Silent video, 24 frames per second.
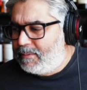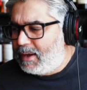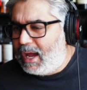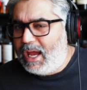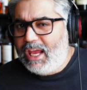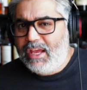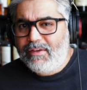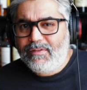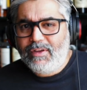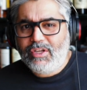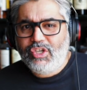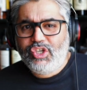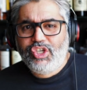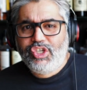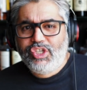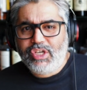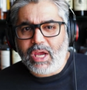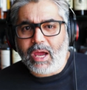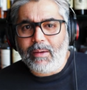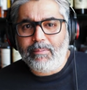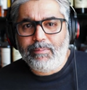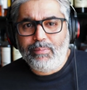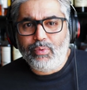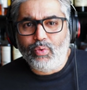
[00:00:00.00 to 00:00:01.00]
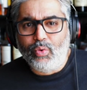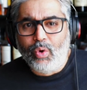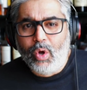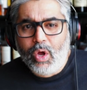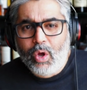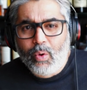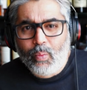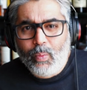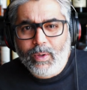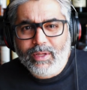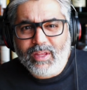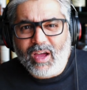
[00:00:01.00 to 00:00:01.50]
I even shampoo
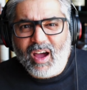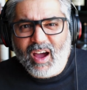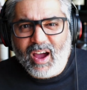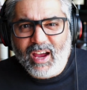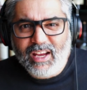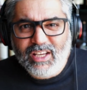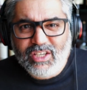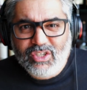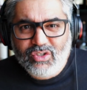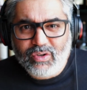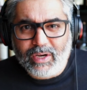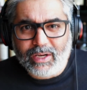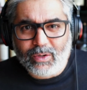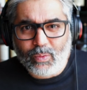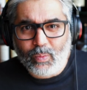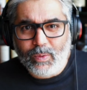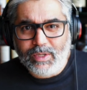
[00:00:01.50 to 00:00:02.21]
with high-strength